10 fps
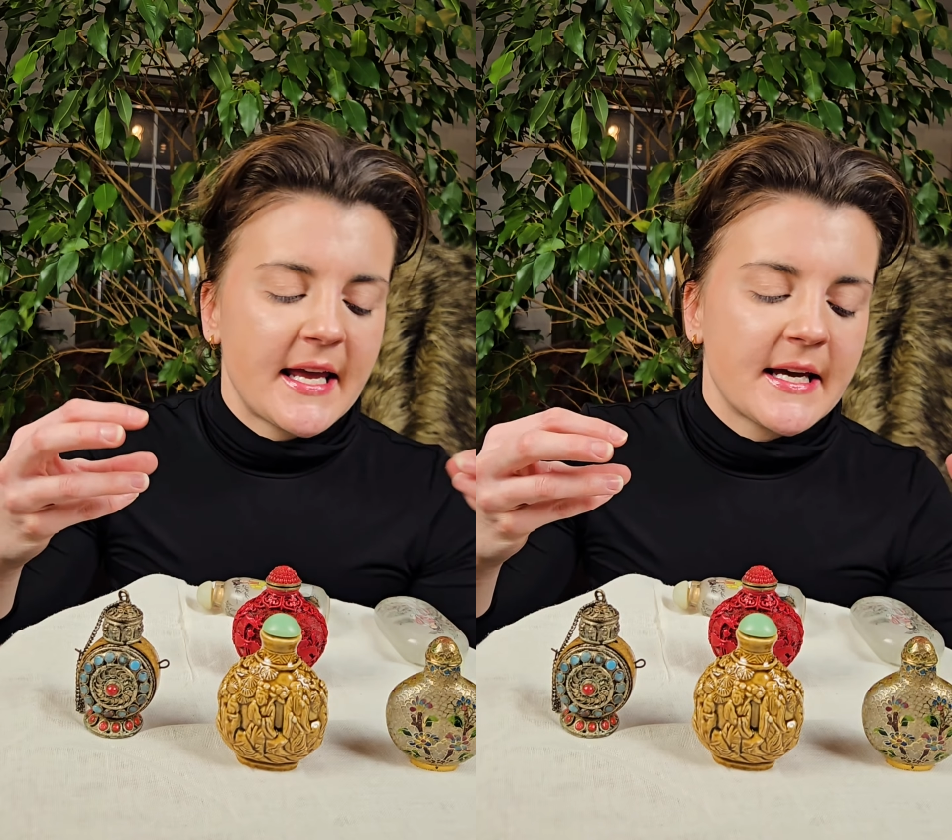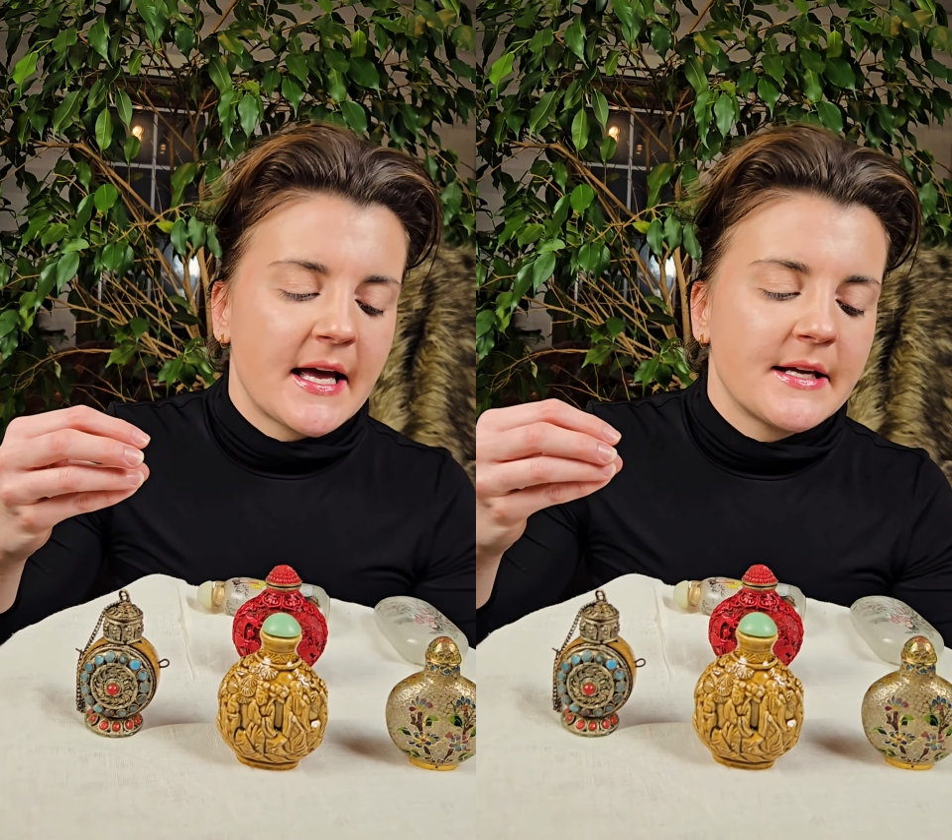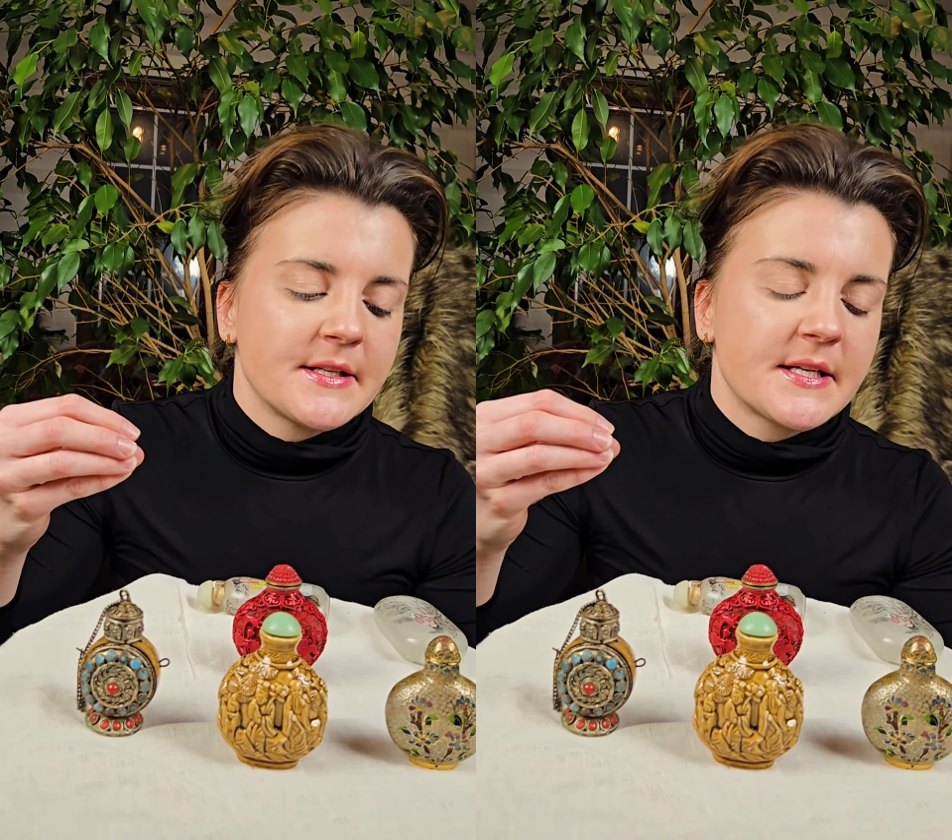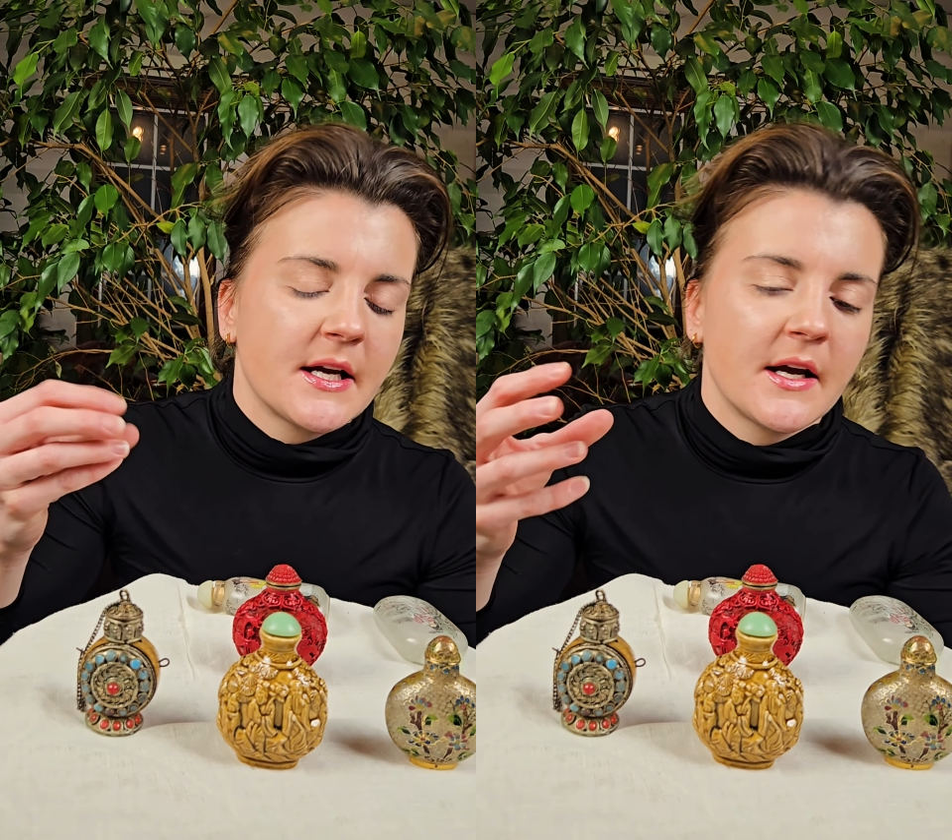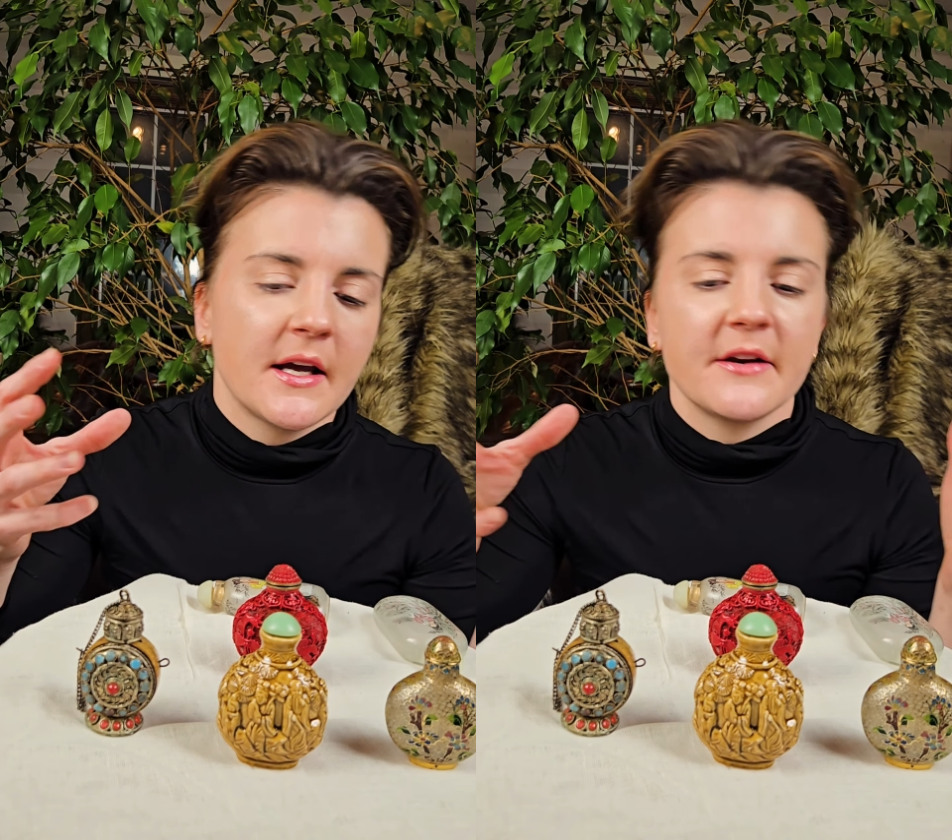
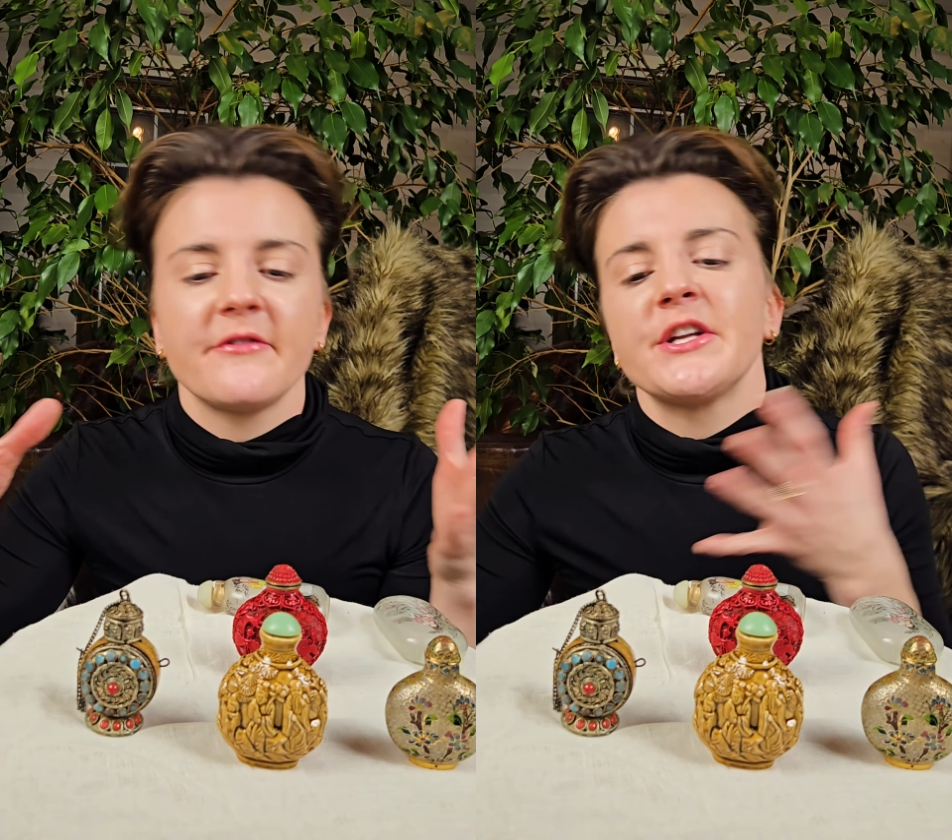and it